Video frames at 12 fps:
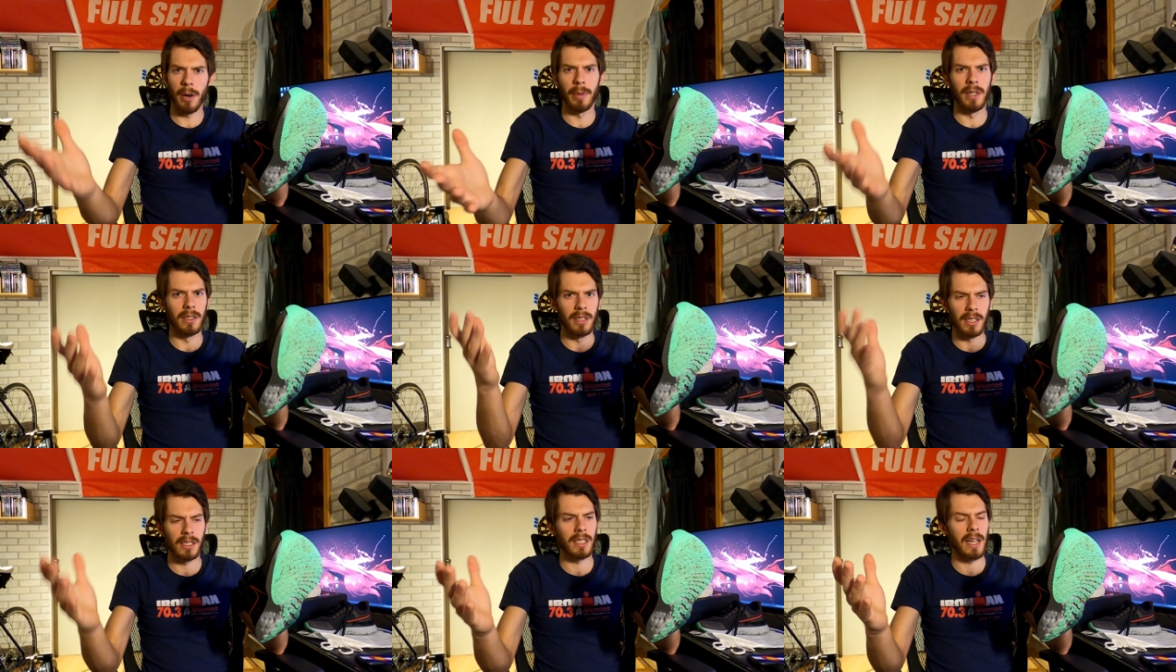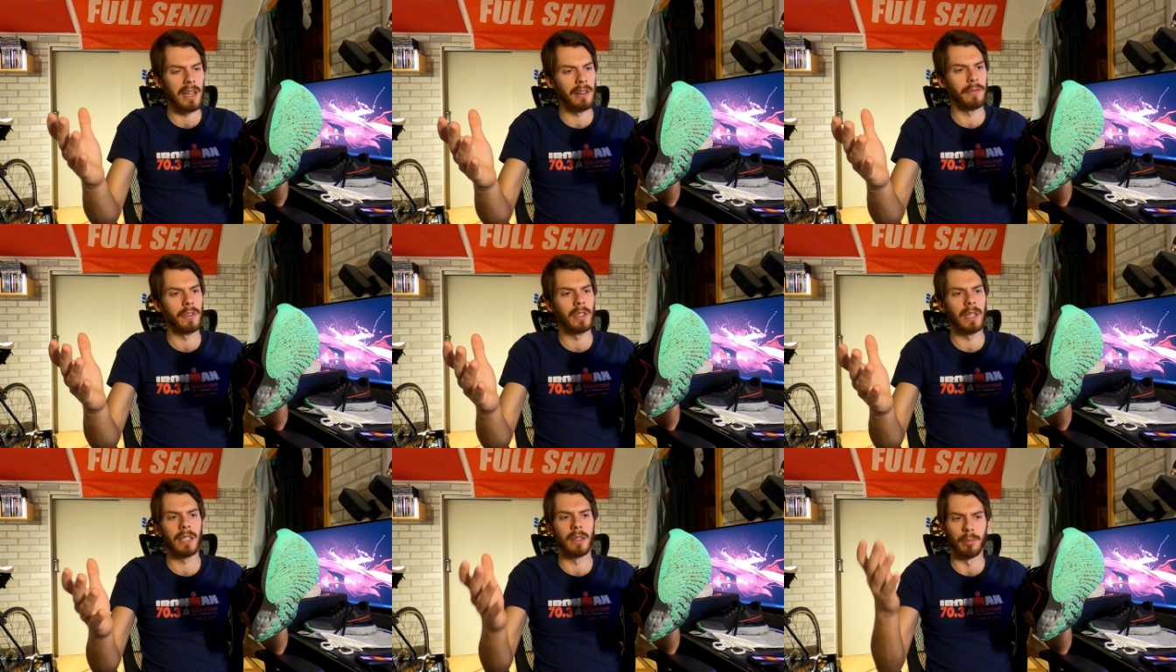but it does kind of feel
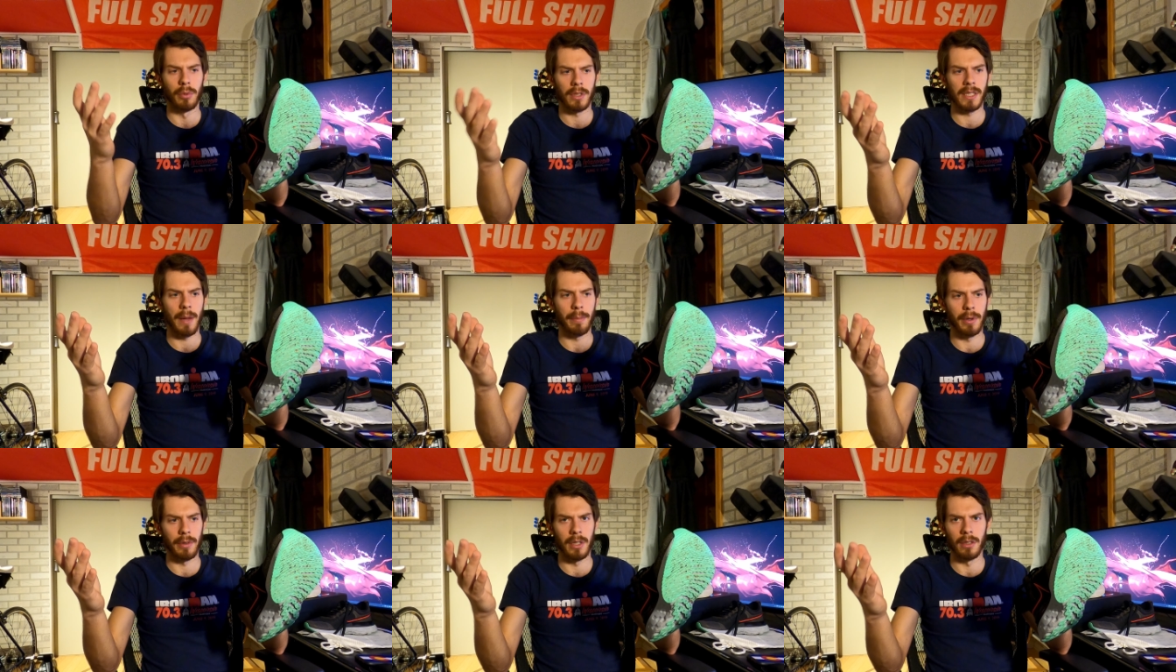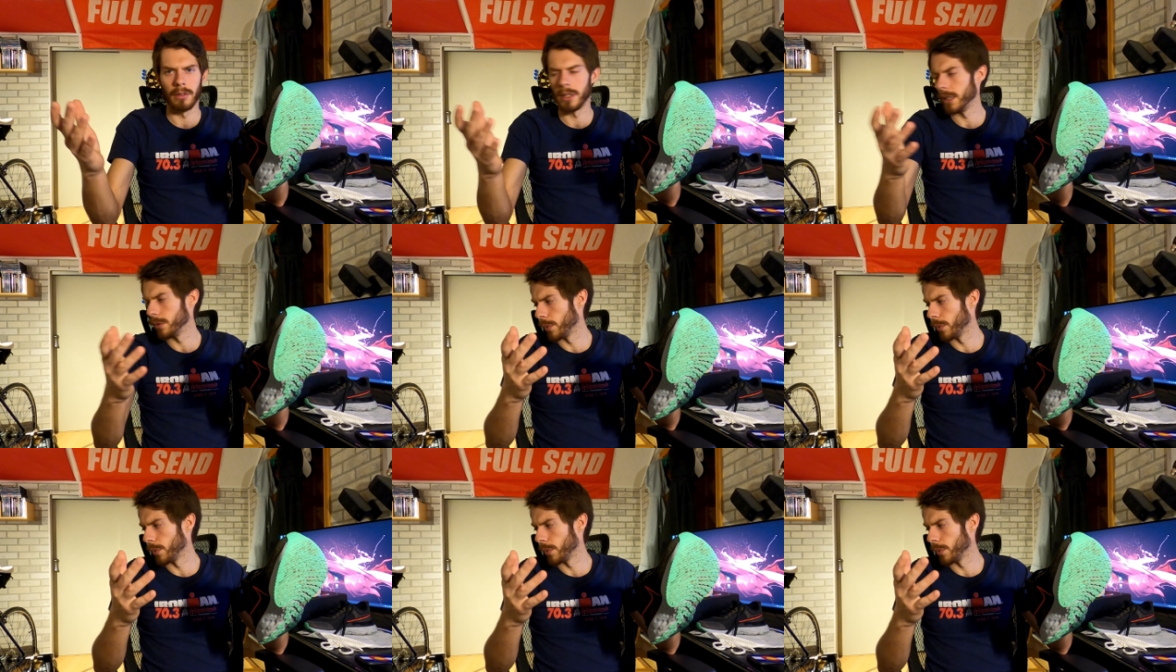like the Brooks Hyperion Elite,